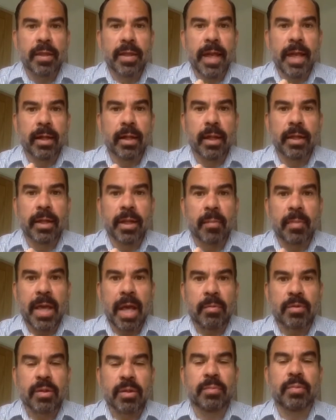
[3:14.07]
they'll be
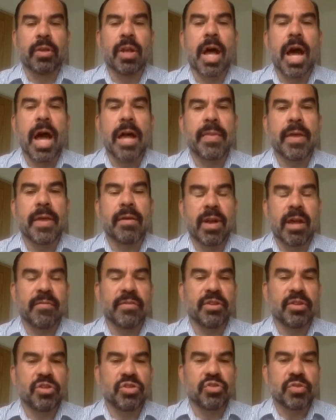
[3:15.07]
able to apply their
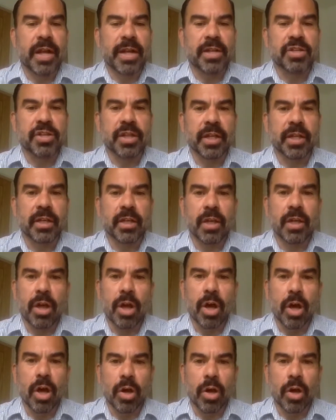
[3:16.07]
revenue strategy
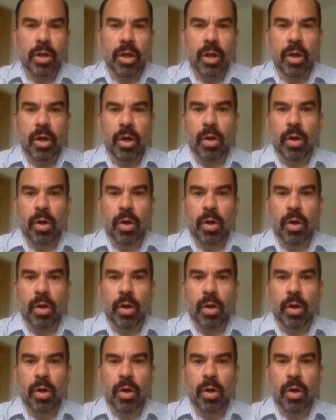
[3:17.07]
on